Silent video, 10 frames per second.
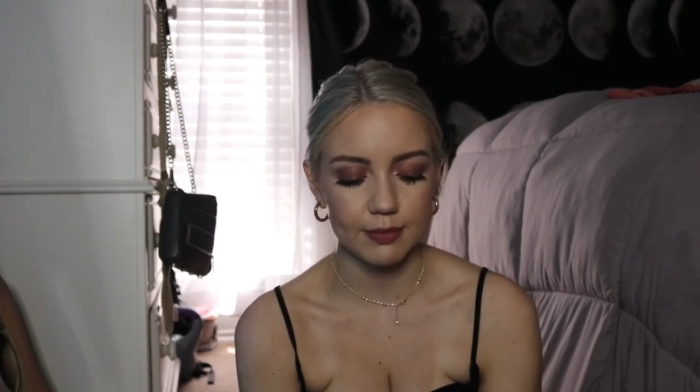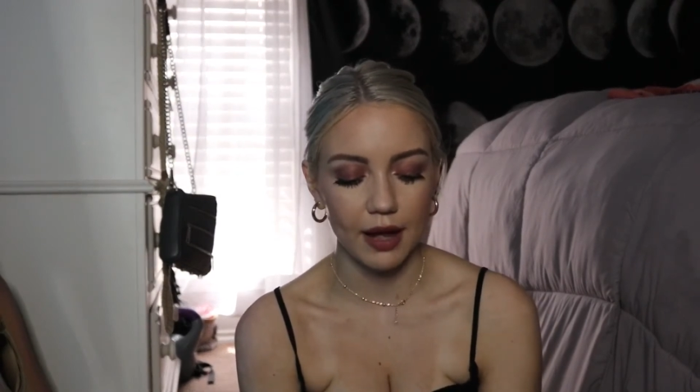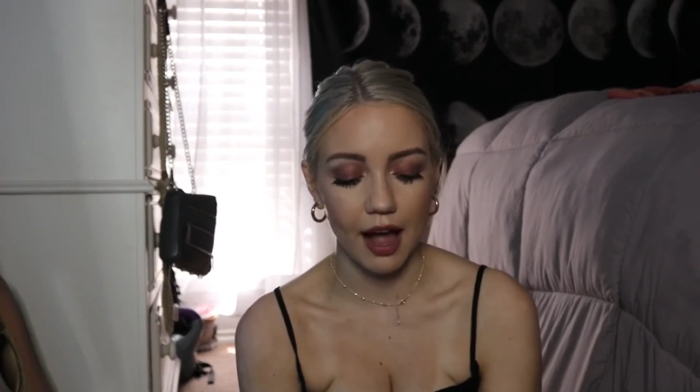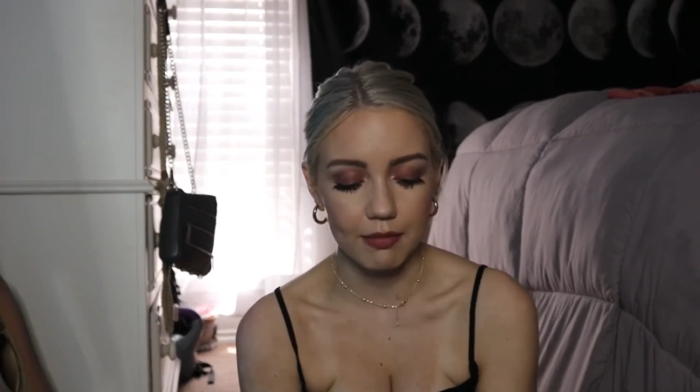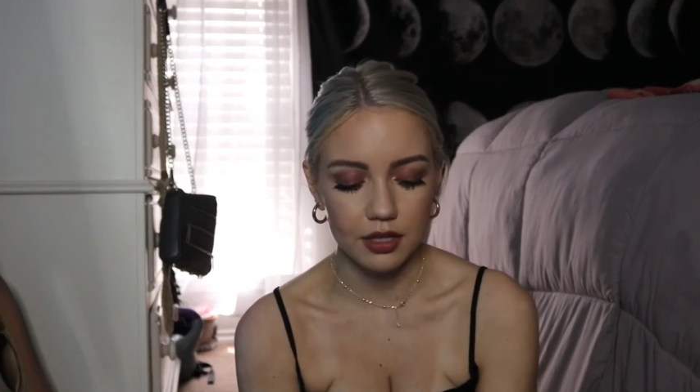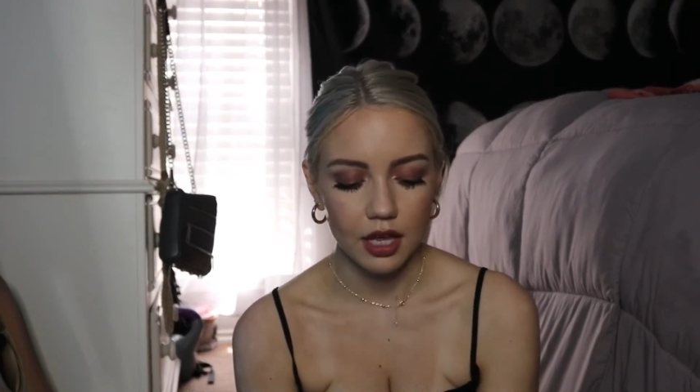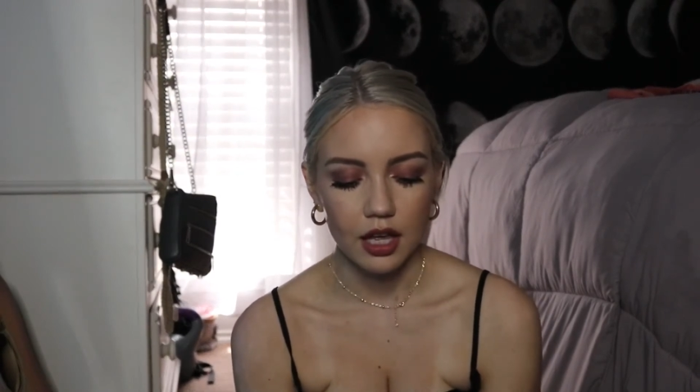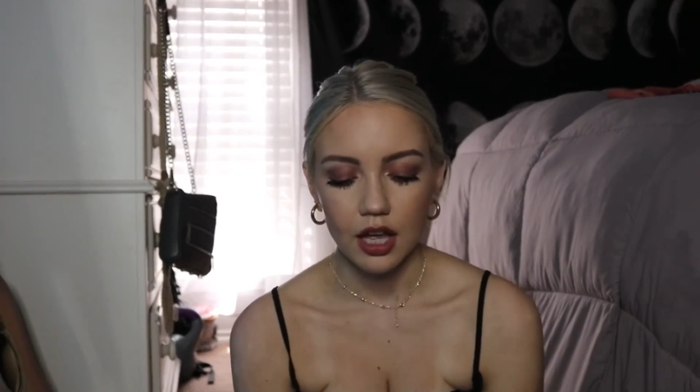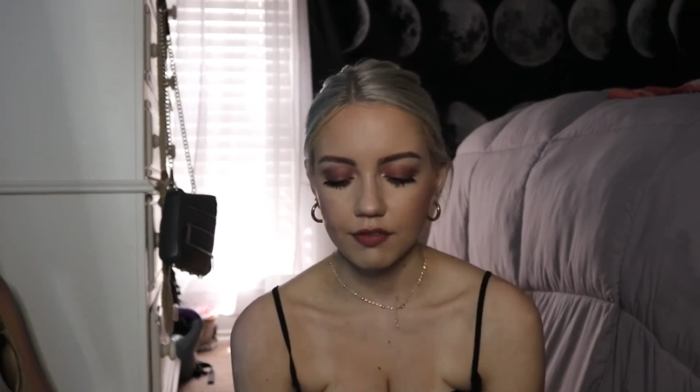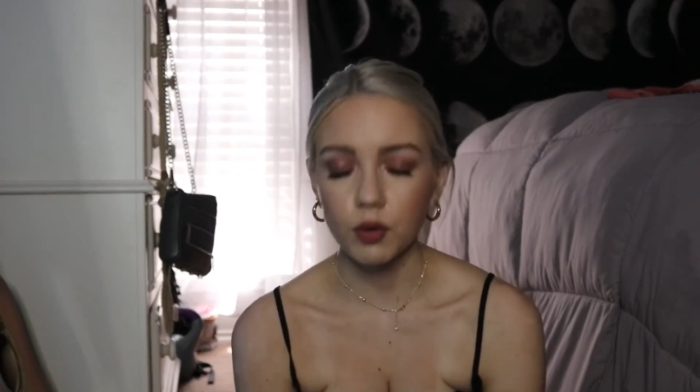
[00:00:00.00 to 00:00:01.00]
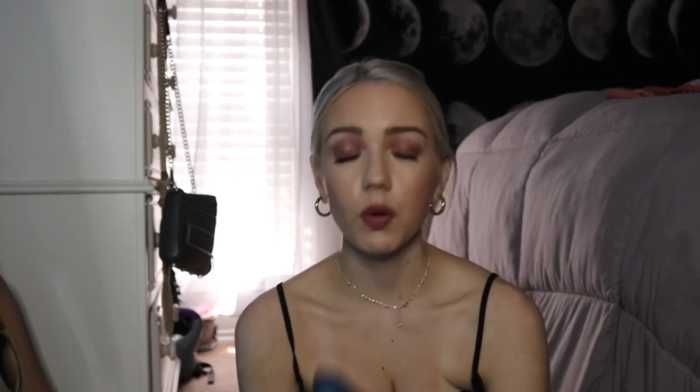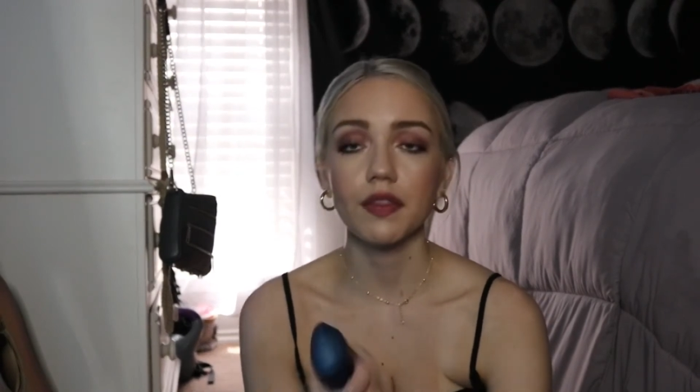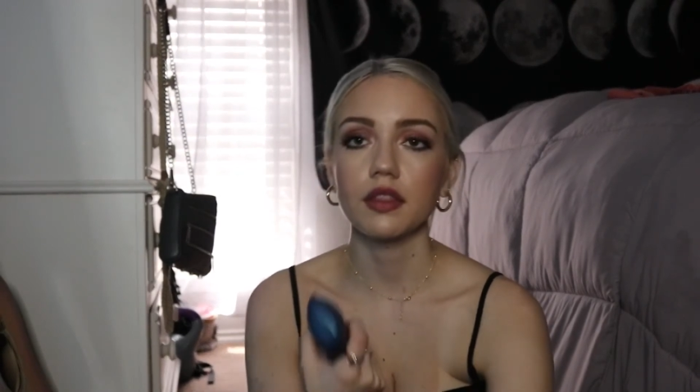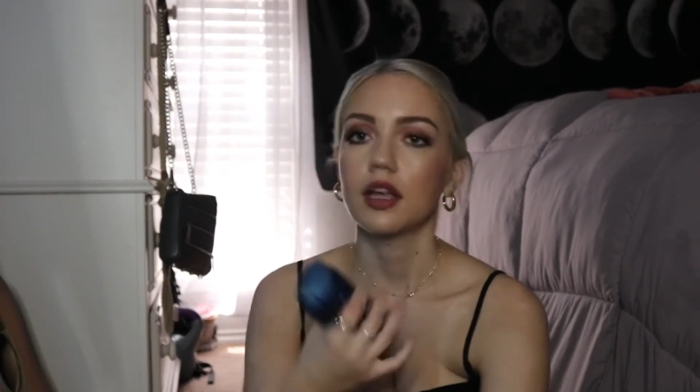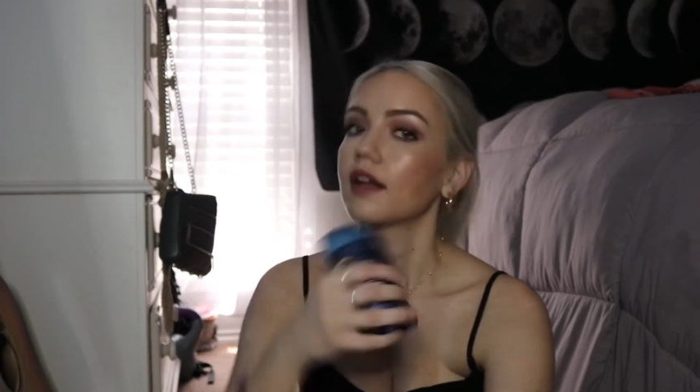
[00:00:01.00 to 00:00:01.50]
But if you're
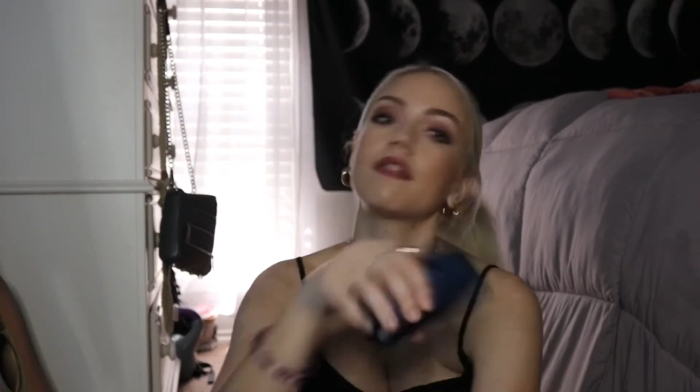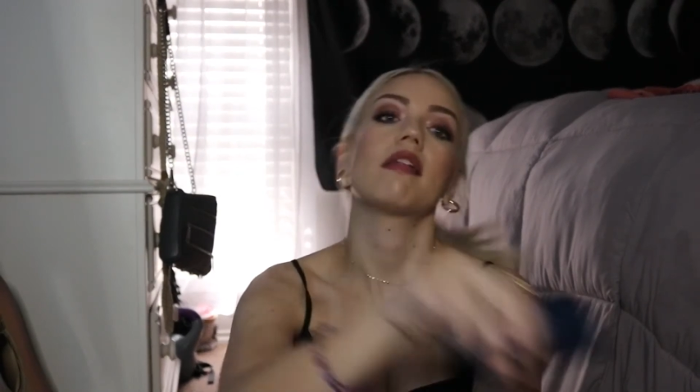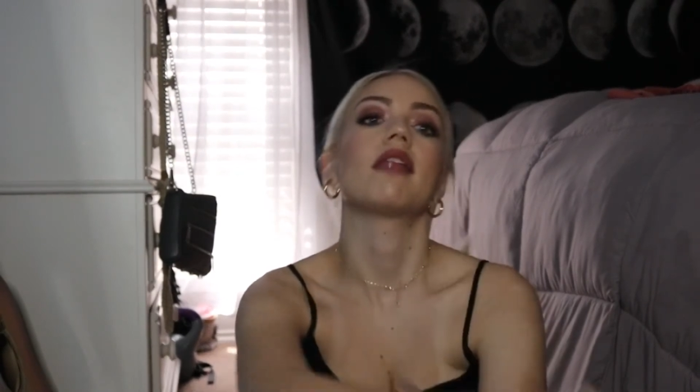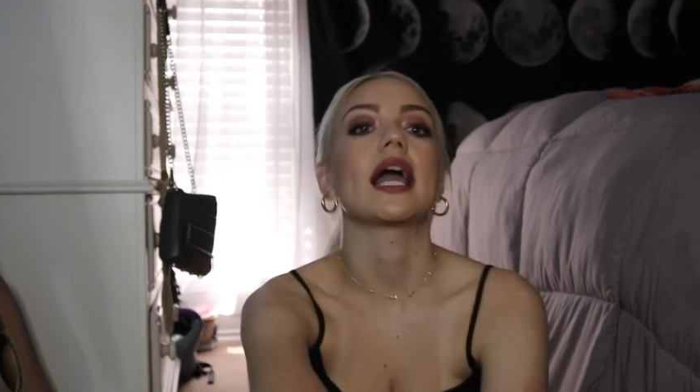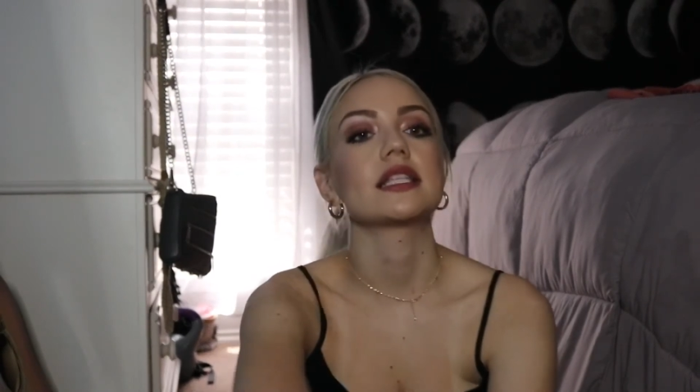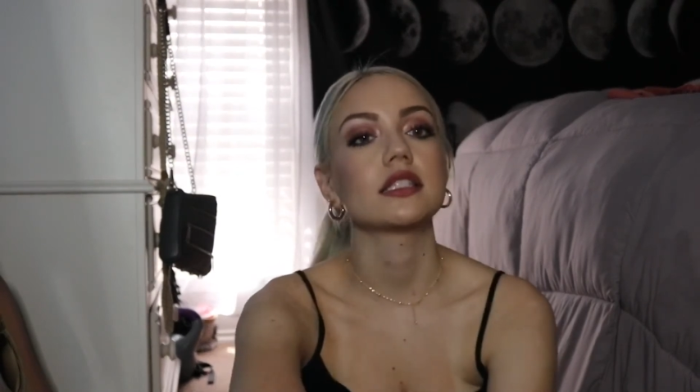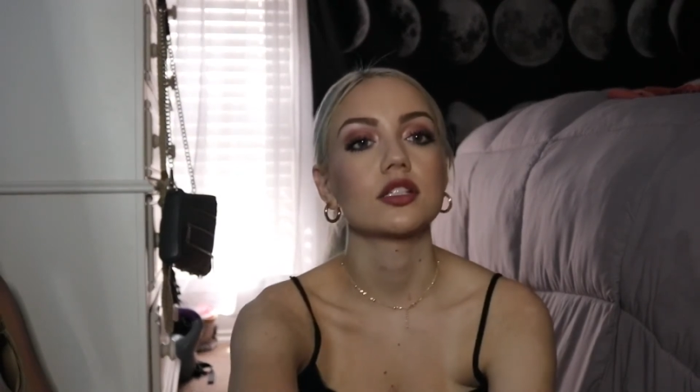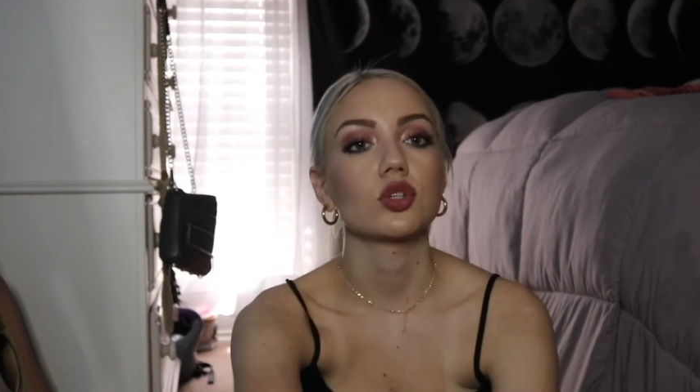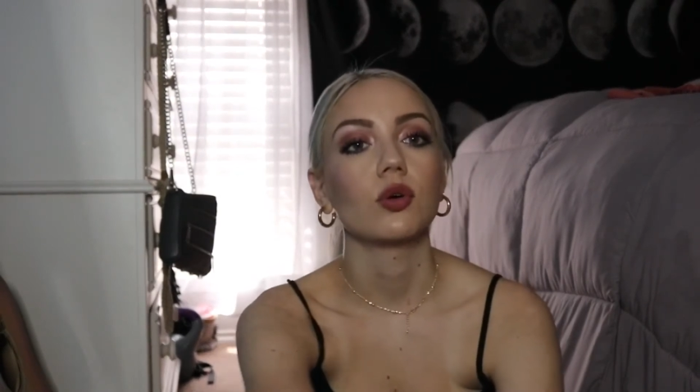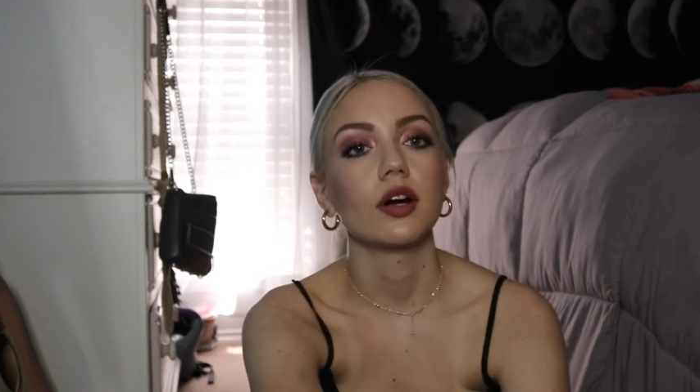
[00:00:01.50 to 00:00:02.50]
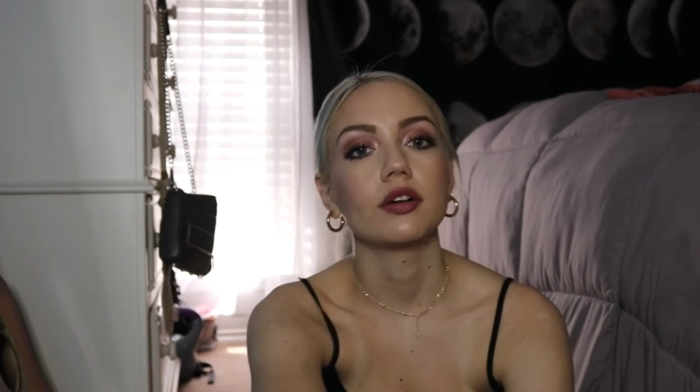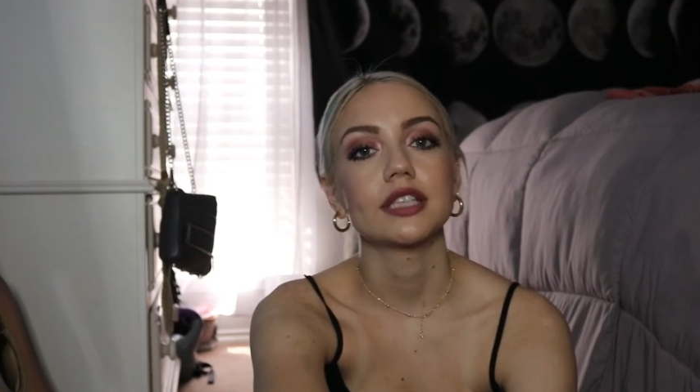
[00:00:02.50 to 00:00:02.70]
one that likes essential oils,